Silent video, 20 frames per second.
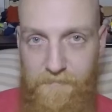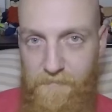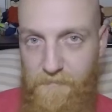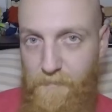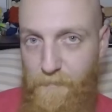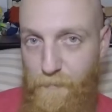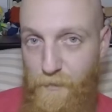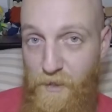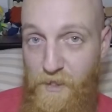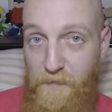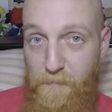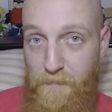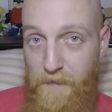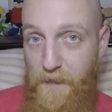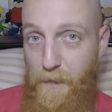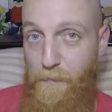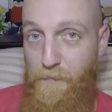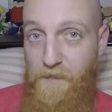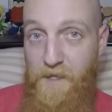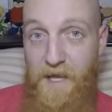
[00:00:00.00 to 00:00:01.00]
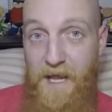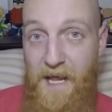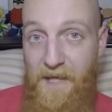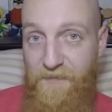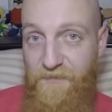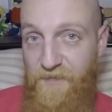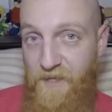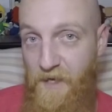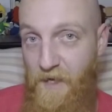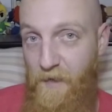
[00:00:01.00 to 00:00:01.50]
I'm drinking my own
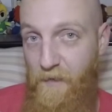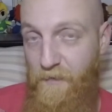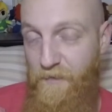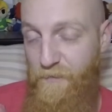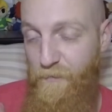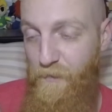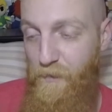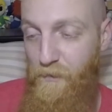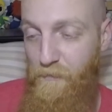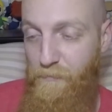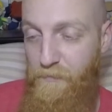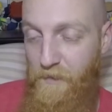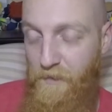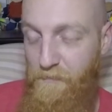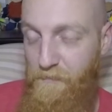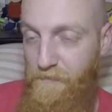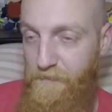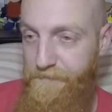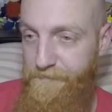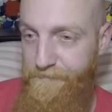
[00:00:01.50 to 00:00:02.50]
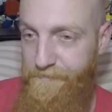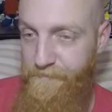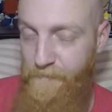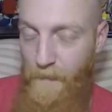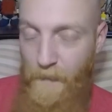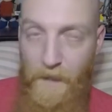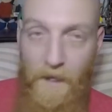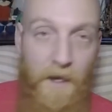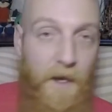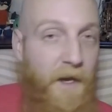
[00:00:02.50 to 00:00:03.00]
cat's hair as well, probably.
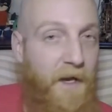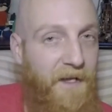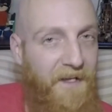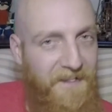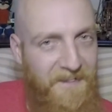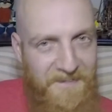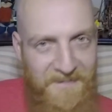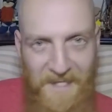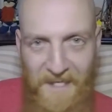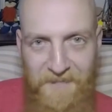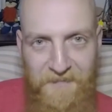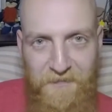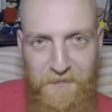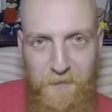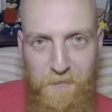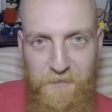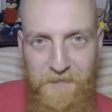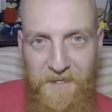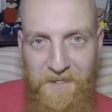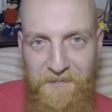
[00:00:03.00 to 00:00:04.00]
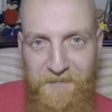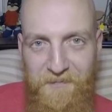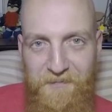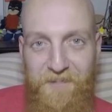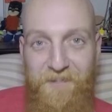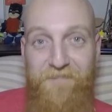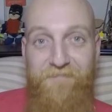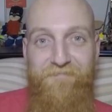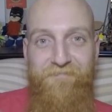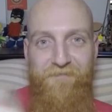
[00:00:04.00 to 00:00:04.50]
Let's do this.